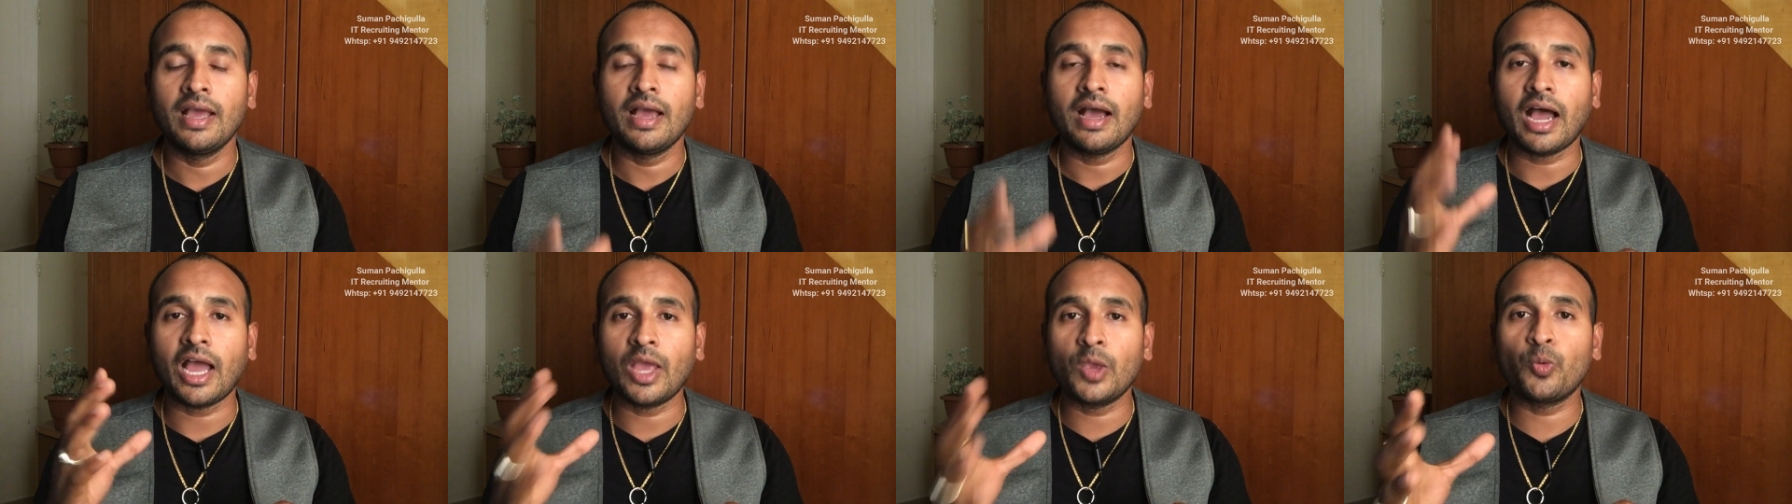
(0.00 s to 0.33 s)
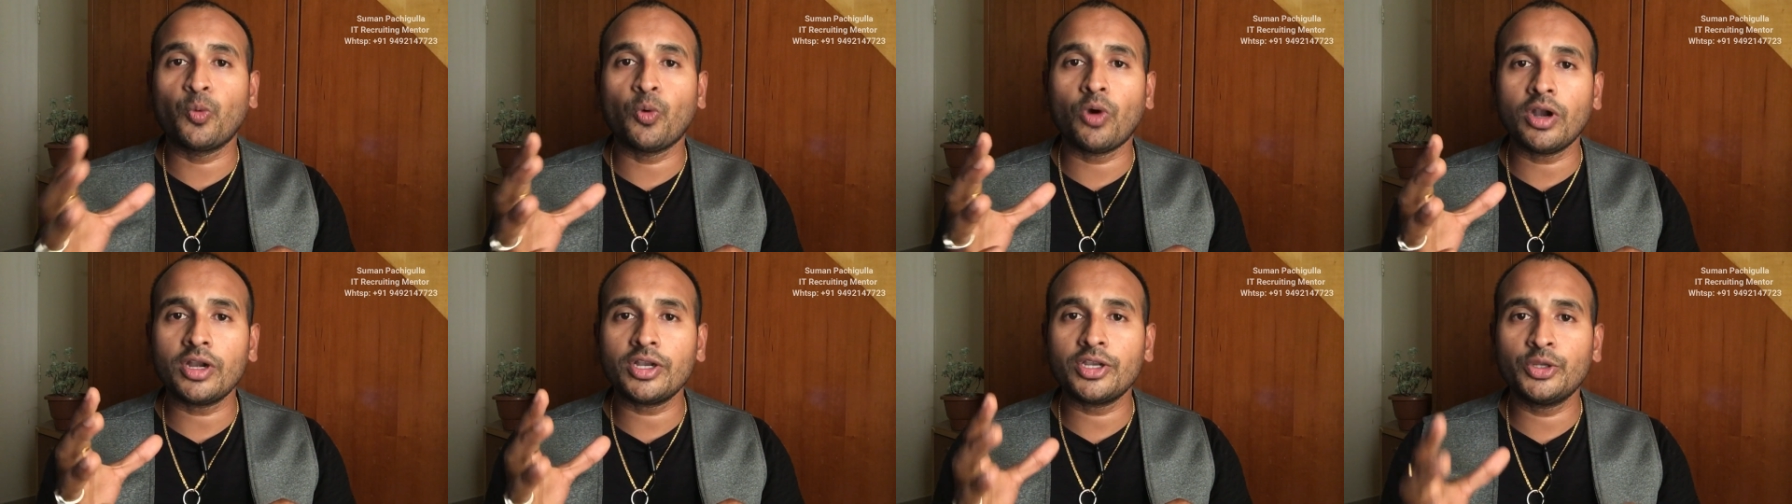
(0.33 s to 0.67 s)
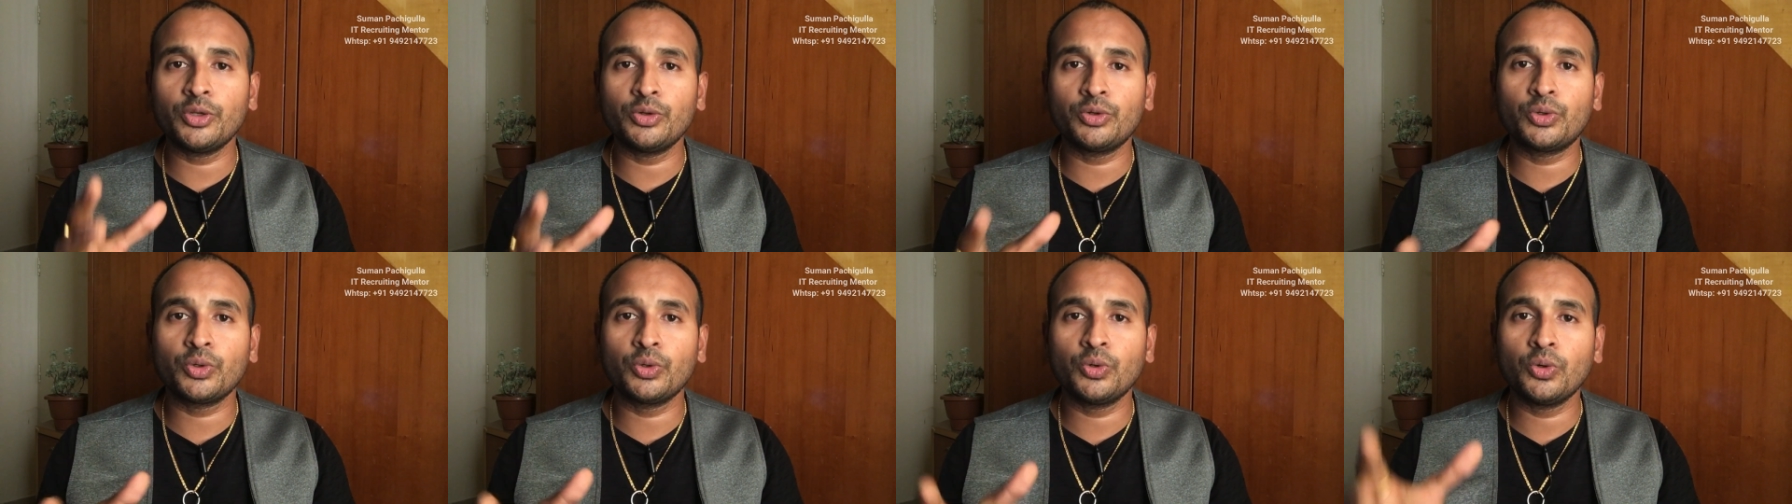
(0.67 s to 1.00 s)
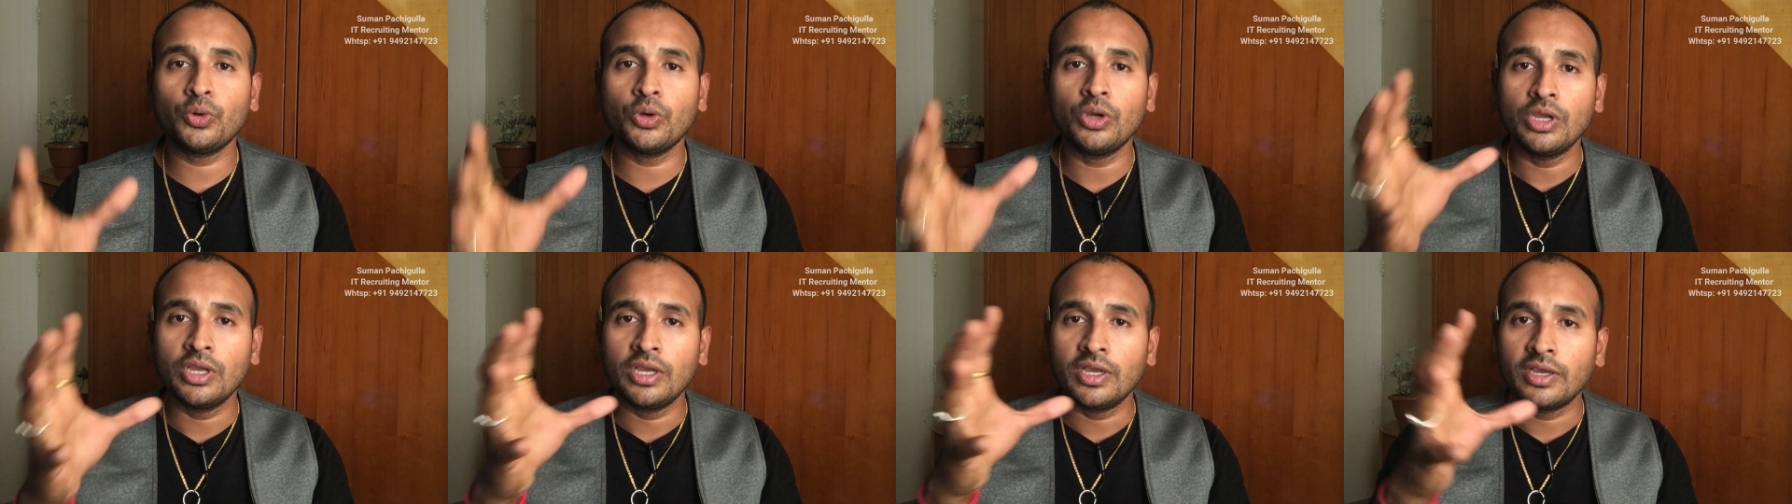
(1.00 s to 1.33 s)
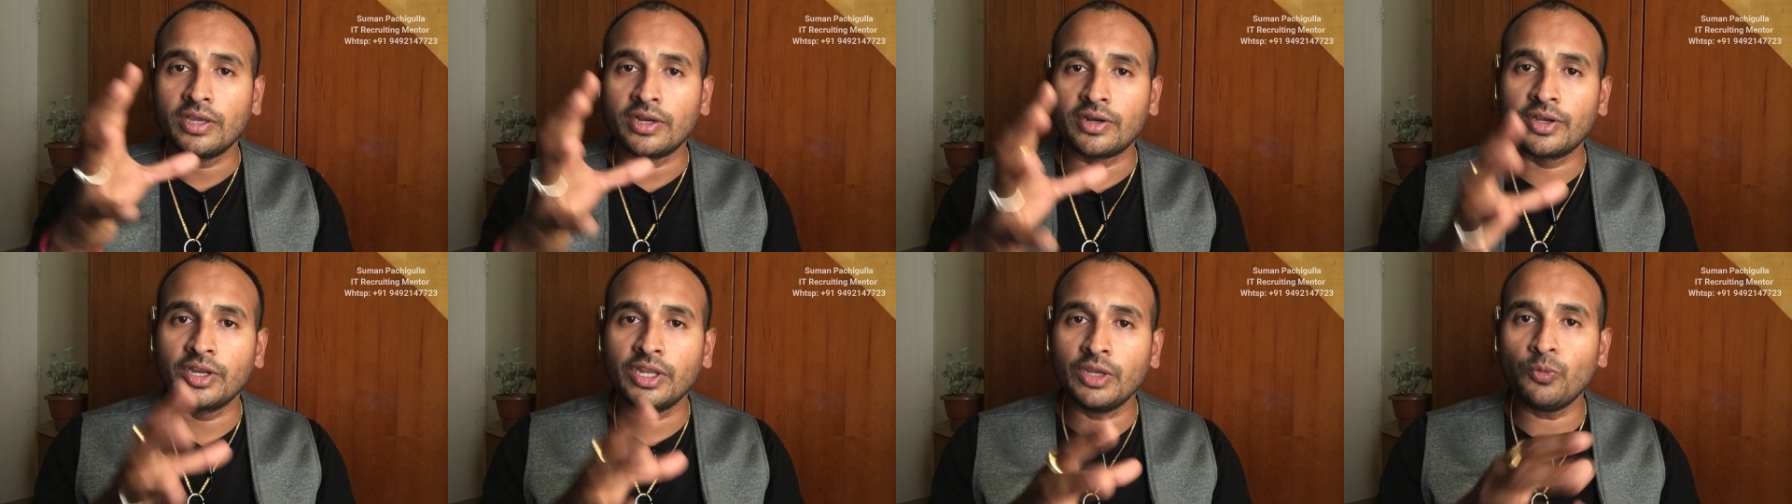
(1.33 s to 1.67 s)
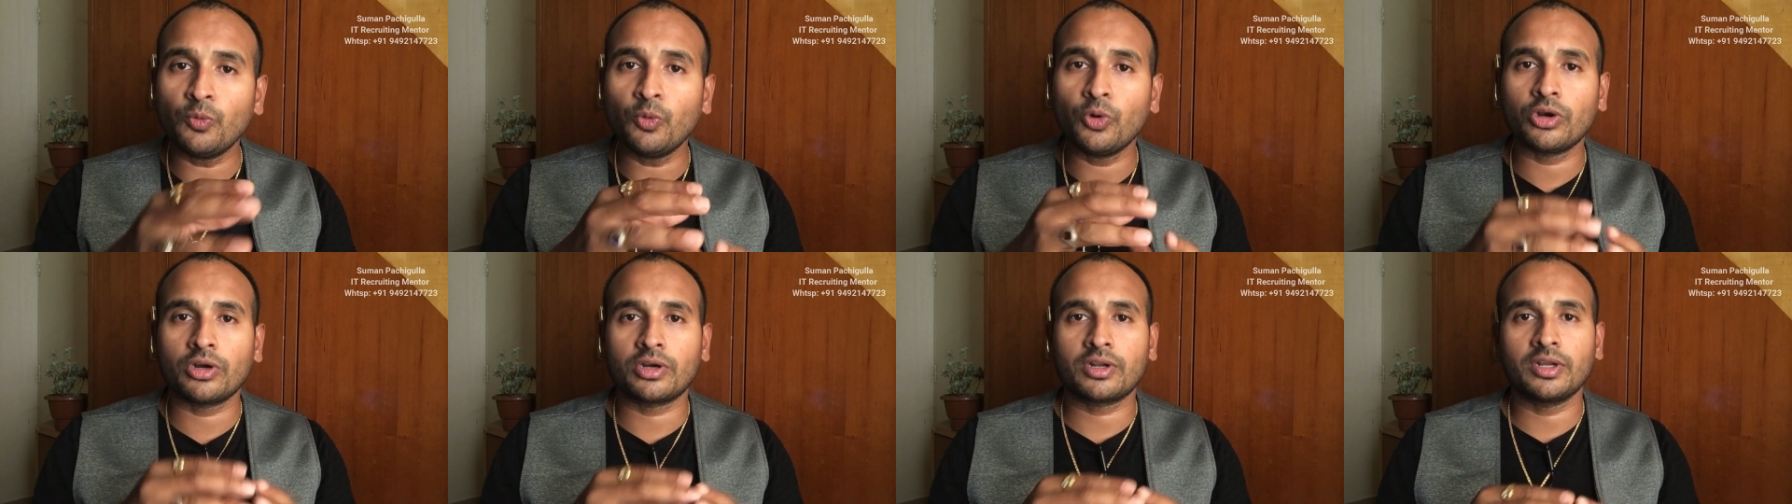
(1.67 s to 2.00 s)
I want you to
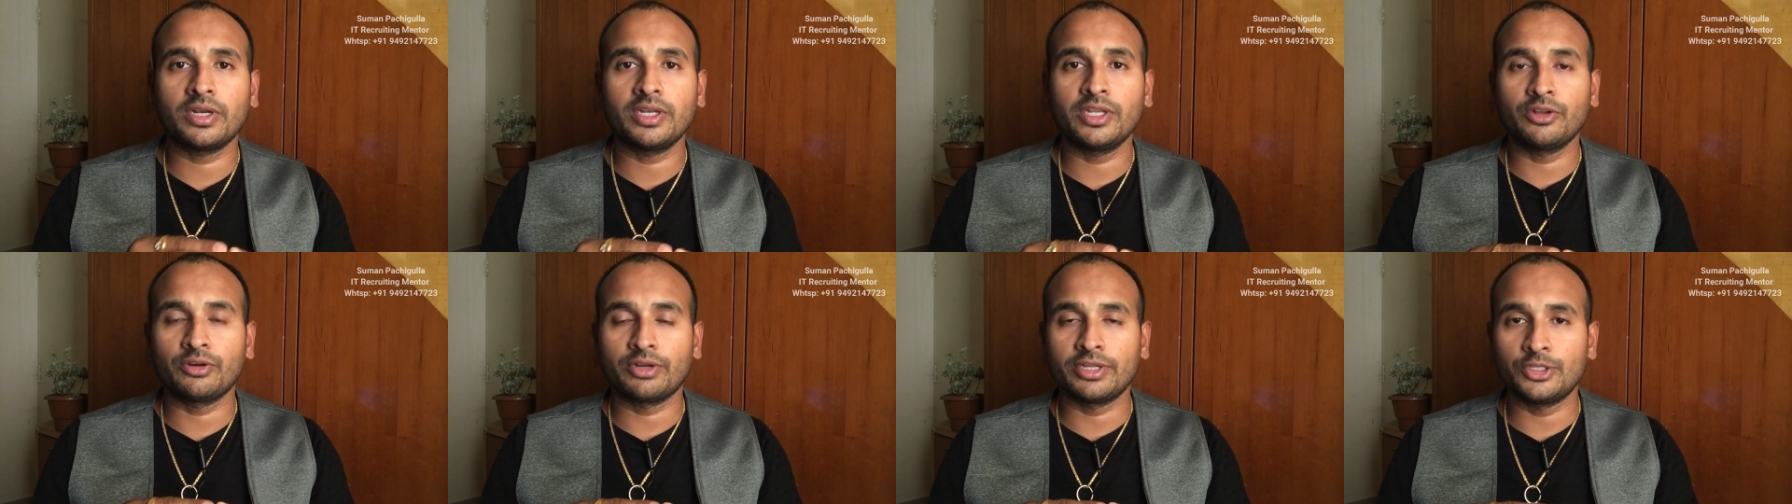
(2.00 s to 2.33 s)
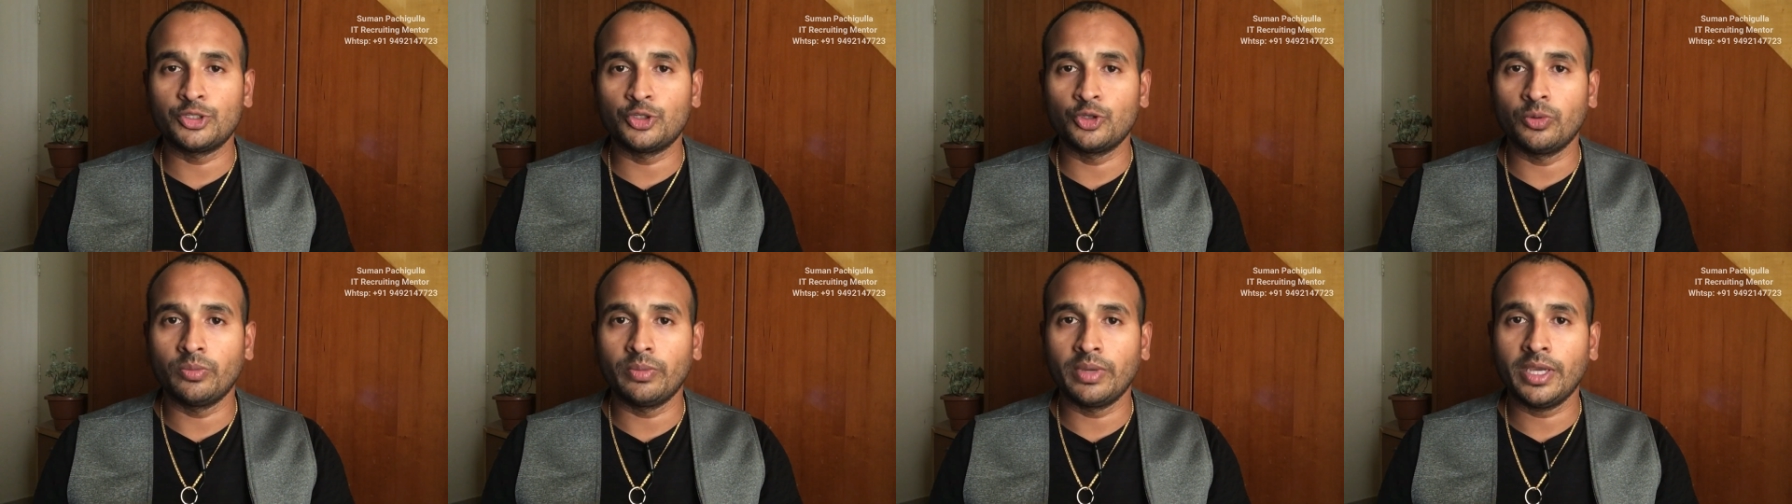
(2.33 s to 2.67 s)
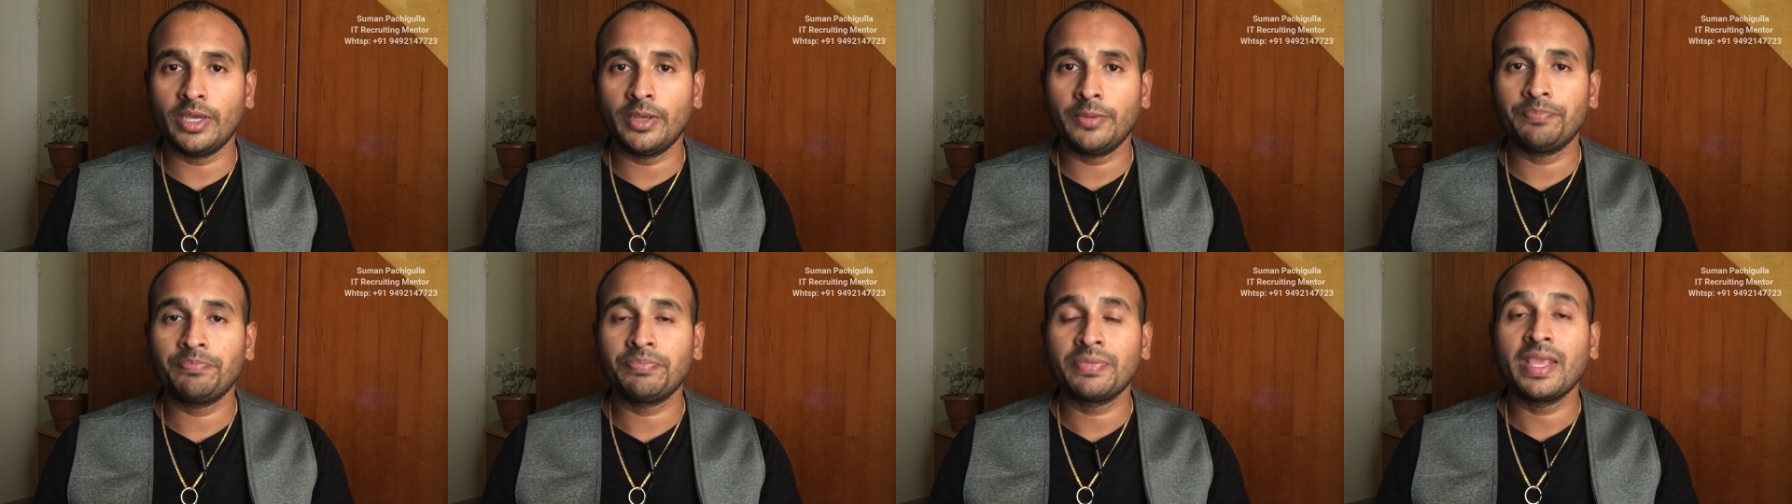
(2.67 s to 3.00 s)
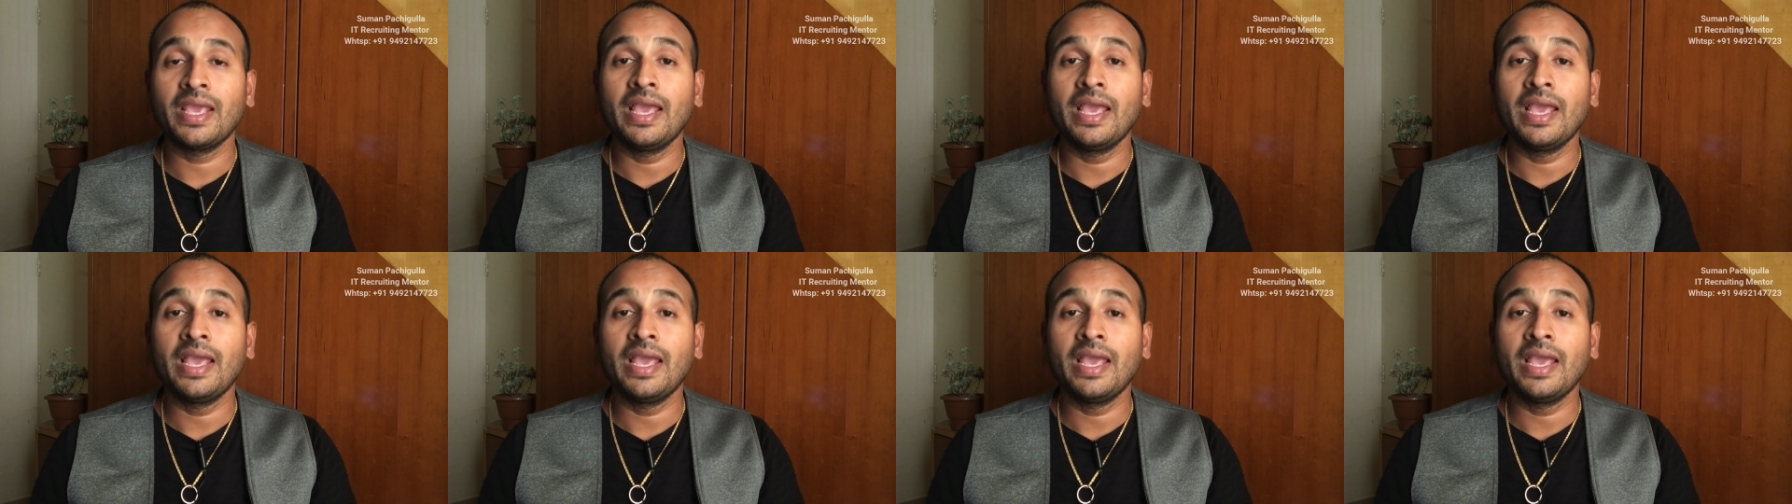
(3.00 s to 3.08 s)
rework on your resume